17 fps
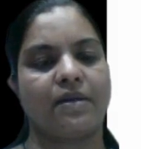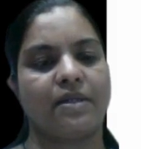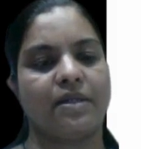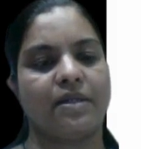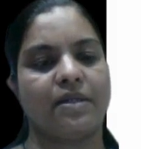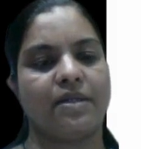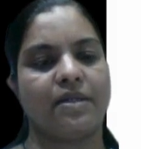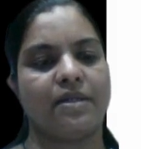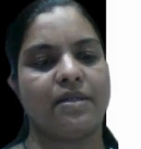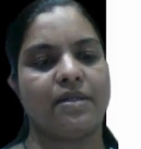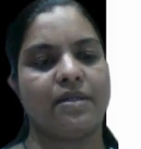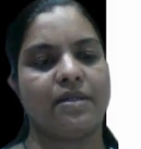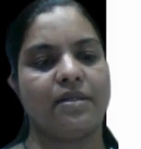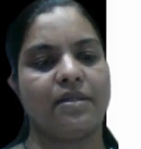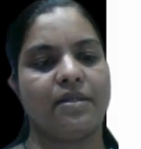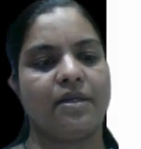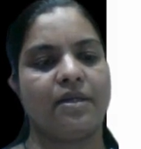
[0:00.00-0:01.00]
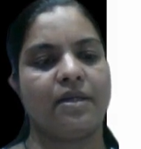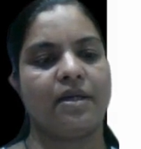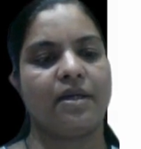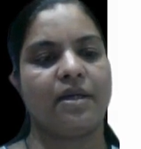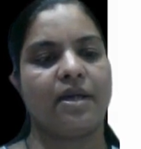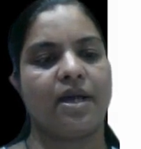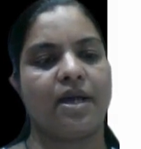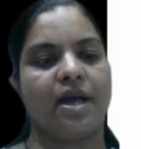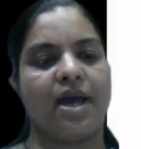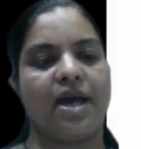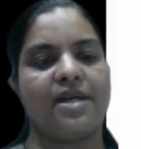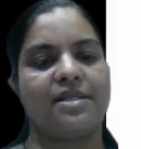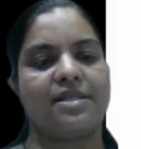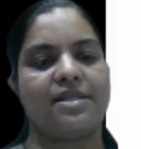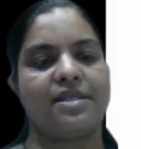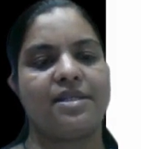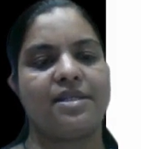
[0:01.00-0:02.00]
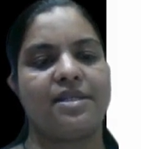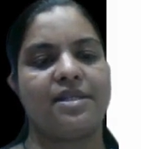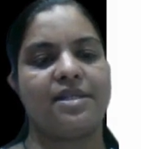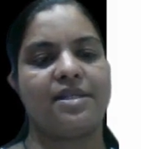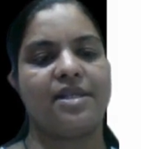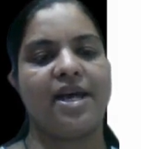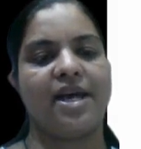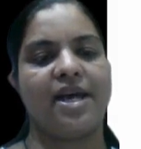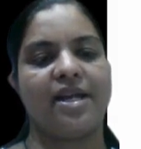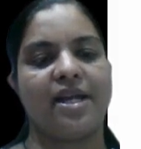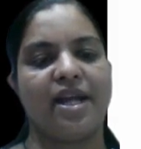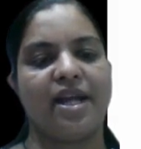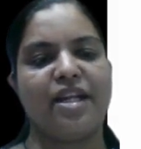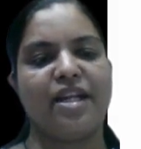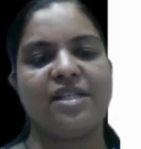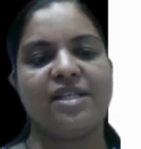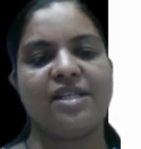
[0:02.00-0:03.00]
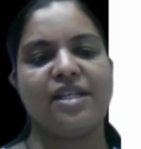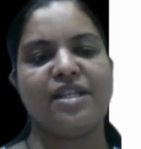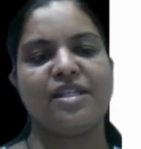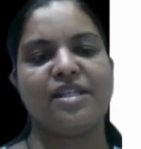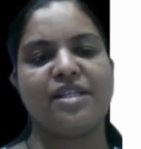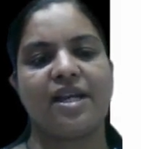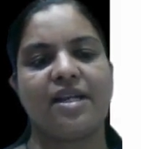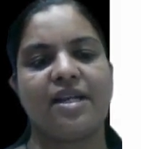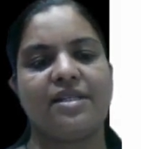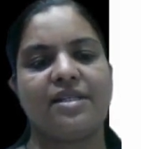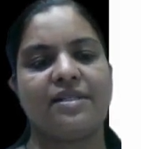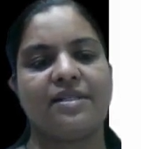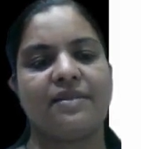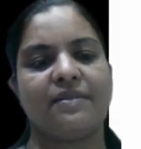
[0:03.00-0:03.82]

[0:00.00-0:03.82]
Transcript: Here, as there are any insights,